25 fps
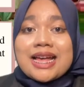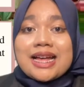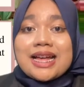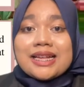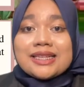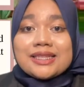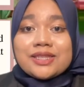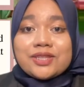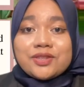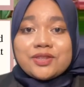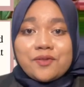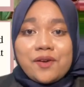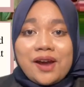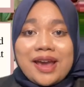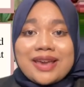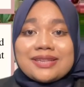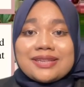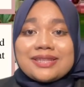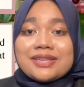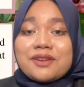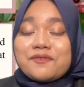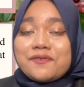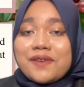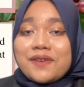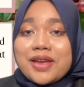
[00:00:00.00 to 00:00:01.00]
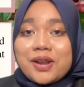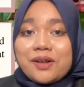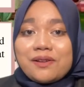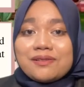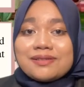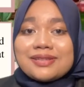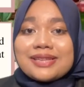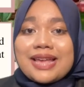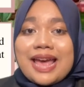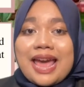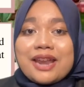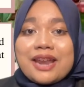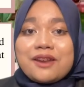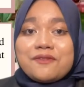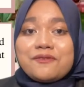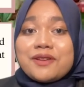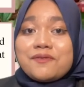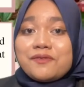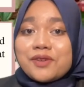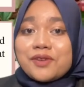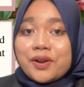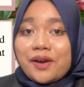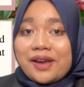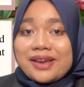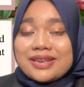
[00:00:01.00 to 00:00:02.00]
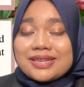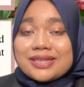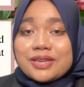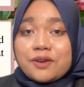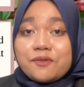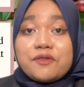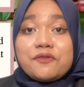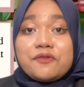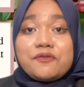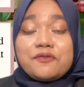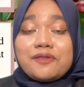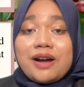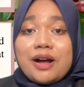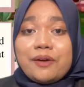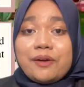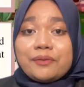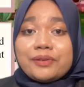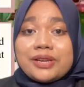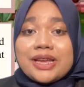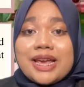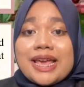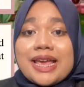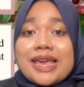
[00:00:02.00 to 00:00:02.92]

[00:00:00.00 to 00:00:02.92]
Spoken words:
steroids, phenols, and flavonoids were found